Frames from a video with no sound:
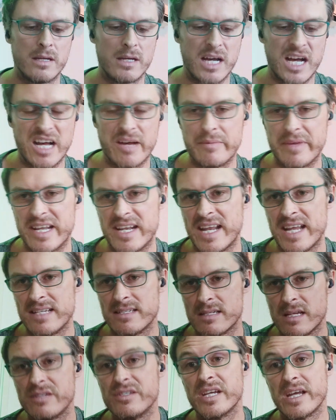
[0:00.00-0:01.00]
And he
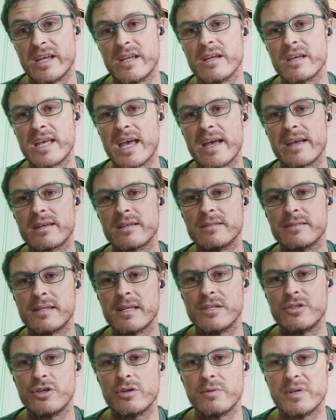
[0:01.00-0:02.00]
said, yeah, you can
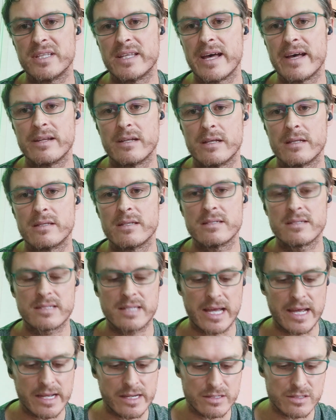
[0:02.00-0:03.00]
continue with that at this
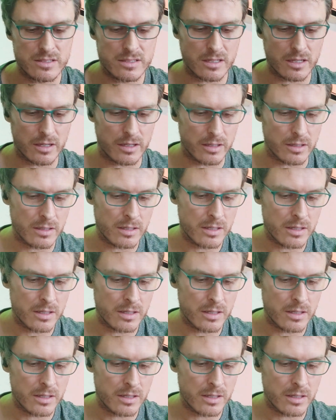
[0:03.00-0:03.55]
stage. So